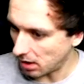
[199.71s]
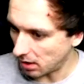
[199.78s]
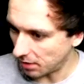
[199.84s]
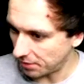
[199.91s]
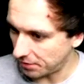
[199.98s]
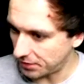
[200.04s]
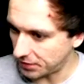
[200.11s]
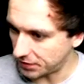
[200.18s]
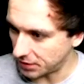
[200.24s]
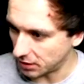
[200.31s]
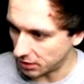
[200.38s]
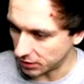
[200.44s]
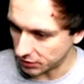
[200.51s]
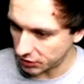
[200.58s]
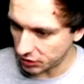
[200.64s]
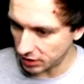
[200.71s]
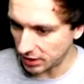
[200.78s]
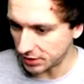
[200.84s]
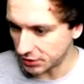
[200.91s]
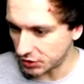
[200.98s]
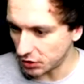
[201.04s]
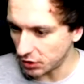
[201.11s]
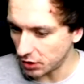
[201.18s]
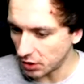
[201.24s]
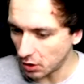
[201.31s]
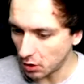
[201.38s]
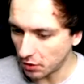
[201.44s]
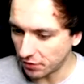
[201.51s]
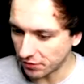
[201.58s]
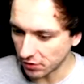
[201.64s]
It is on nineteen twenty by
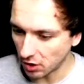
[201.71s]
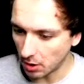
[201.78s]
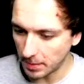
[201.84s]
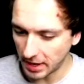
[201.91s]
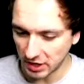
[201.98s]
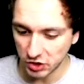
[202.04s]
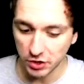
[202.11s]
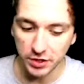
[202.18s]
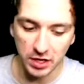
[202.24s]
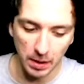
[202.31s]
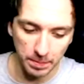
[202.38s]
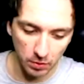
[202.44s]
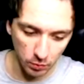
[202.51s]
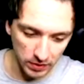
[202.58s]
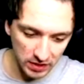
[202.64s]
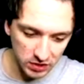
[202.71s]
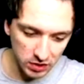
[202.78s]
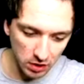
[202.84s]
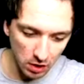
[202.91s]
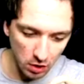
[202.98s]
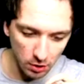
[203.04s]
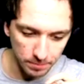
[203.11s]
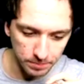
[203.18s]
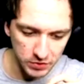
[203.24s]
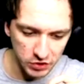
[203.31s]
ten eighty fifty-nine nine forty p,